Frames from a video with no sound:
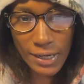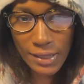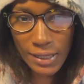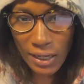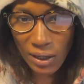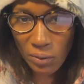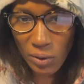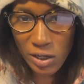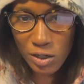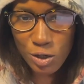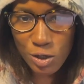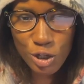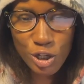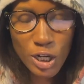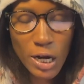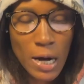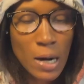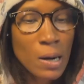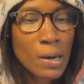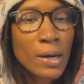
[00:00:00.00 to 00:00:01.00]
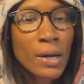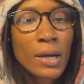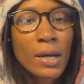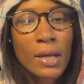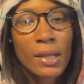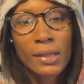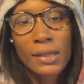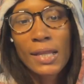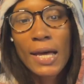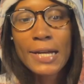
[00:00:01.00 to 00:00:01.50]
that I wanted to share.
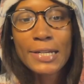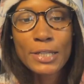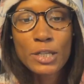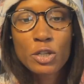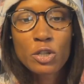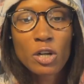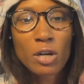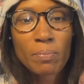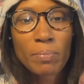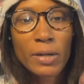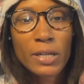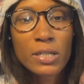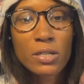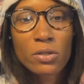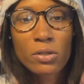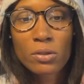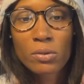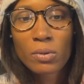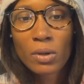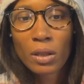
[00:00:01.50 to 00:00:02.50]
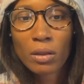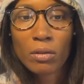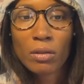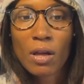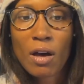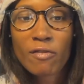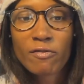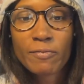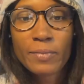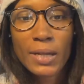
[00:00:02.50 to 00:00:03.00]
Let's jump into
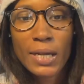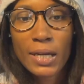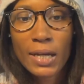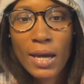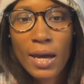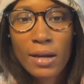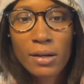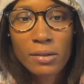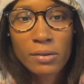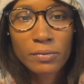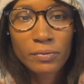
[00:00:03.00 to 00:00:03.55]
Love Me Again.